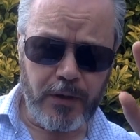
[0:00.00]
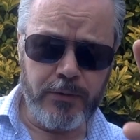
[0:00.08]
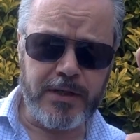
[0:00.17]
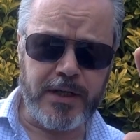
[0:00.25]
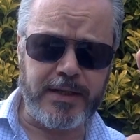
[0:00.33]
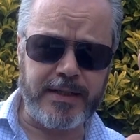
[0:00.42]

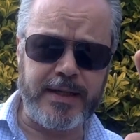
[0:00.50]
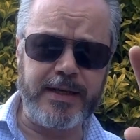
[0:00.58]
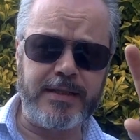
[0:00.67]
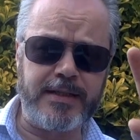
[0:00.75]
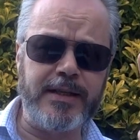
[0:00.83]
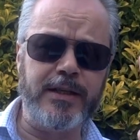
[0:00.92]
which, as I say,
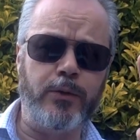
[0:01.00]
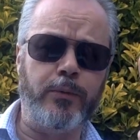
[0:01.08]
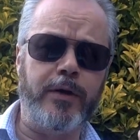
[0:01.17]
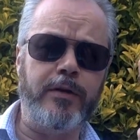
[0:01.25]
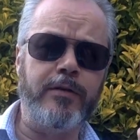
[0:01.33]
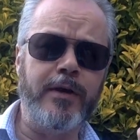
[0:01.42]
is deal
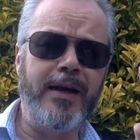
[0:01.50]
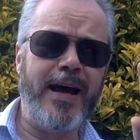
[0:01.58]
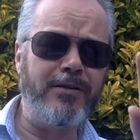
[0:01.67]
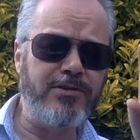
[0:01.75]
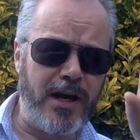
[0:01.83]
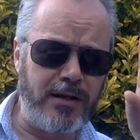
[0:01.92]
with
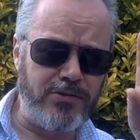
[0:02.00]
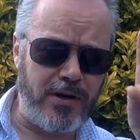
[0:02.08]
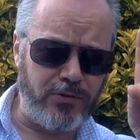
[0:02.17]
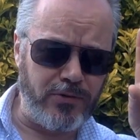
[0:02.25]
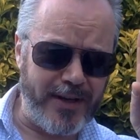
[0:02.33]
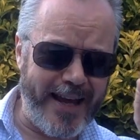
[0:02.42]
how time
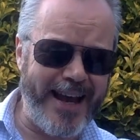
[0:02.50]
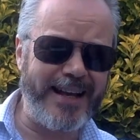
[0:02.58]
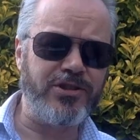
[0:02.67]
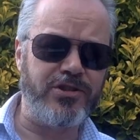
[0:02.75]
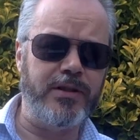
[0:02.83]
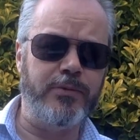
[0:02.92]
travel could
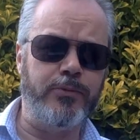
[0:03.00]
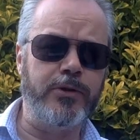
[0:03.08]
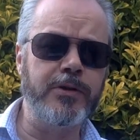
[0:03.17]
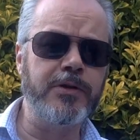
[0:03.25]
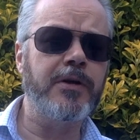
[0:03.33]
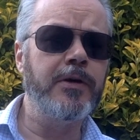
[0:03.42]
actually
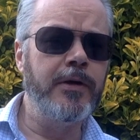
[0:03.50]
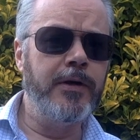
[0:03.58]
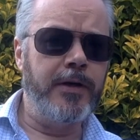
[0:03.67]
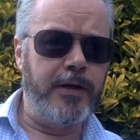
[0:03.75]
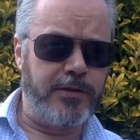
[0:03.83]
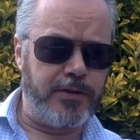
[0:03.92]
work
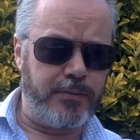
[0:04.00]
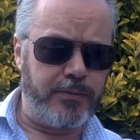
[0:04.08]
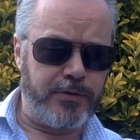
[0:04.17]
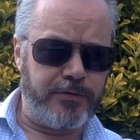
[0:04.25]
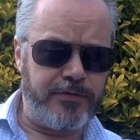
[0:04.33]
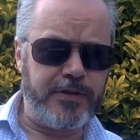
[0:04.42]
in
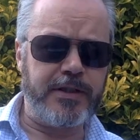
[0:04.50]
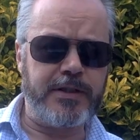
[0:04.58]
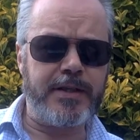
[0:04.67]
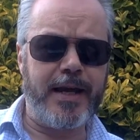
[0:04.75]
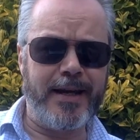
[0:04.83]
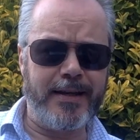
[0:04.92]
terms of
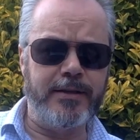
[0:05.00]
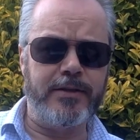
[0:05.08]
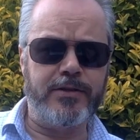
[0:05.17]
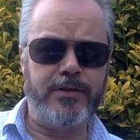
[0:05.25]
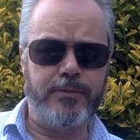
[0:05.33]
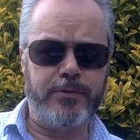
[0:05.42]
physics and in
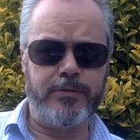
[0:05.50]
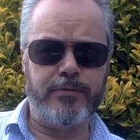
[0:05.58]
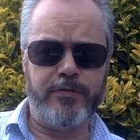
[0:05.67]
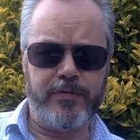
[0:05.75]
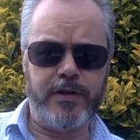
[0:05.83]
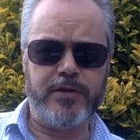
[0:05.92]
terms of
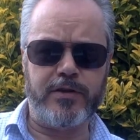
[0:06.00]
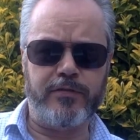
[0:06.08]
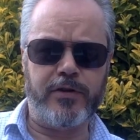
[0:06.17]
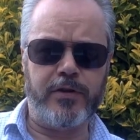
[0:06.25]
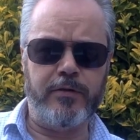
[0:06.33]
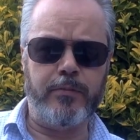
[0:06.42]
the
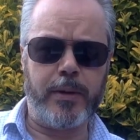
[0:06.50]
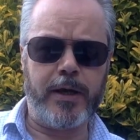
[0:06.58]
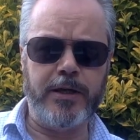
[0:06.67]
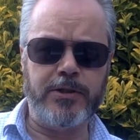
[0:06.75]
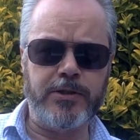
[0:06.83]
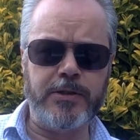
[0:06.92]
philosophical
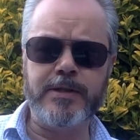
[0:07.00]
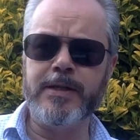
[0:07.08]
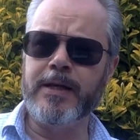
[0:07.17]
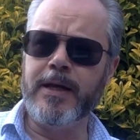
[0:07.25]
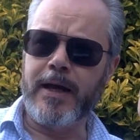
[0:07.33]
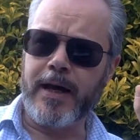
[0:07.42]
implications,
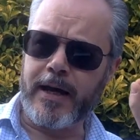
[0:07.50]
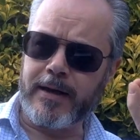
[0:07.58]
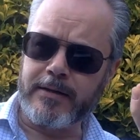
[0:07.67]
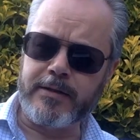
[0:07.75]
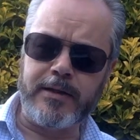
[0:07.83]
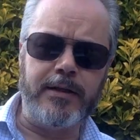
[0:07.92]

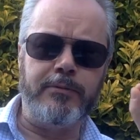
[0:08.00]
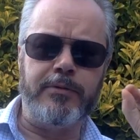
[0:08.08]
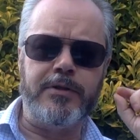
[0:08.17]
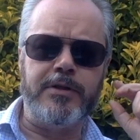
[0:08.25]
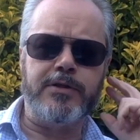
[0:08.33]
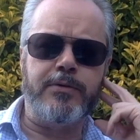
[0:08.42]
and dealing
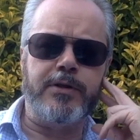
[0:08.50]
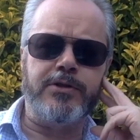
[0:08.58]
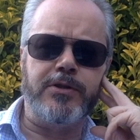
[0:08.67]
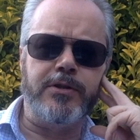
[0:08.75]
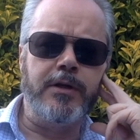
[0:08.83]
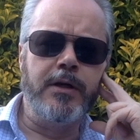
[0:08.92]
with this
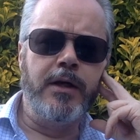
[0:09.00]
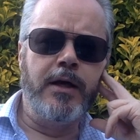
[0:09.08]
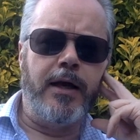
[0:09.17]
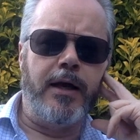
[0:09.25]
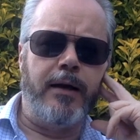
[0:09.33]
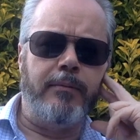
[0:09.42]
question
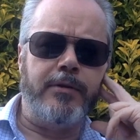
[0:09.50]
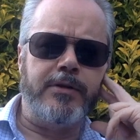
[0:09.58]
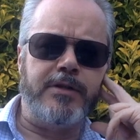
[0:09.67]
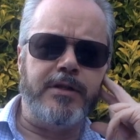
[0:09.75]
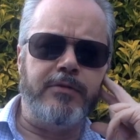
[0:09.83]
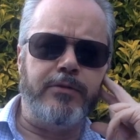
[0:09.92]
that
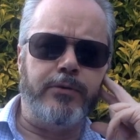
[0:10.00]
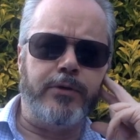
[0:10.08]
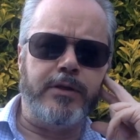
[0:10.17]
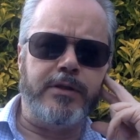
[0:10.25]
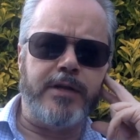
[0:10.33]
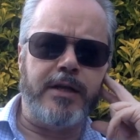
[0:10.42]
Stephen
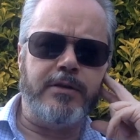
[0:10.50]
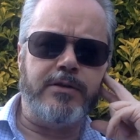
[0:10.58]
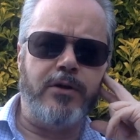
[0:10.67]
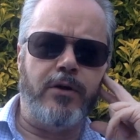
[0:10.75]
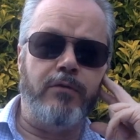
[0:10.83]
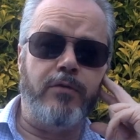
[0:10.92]
Hawking
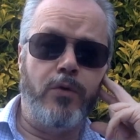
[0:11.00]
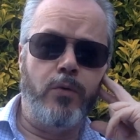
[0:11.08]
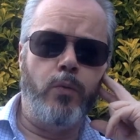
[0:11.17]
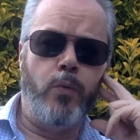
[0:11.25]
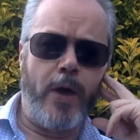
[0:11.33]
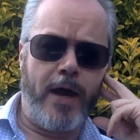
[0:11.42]
sets of
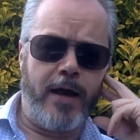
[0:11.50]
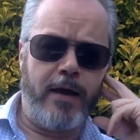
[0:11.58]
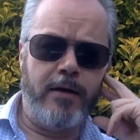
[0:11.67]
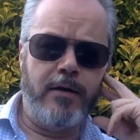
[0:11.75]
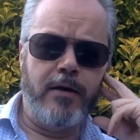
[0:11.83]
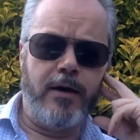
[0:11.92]

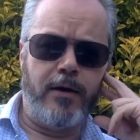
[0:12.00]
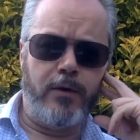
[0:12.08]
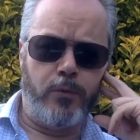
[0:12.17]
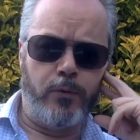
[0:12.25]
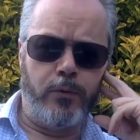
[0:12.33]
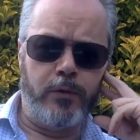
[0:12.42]
where are
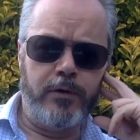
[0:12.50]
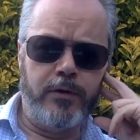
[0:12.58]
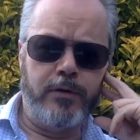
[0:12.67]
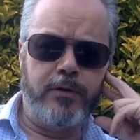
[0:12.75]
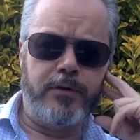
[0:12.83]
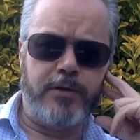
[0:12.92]
all
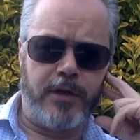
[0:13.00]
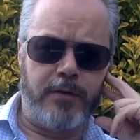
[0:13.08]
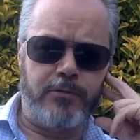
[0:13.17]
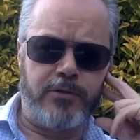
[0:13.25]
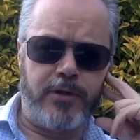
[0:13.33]
the time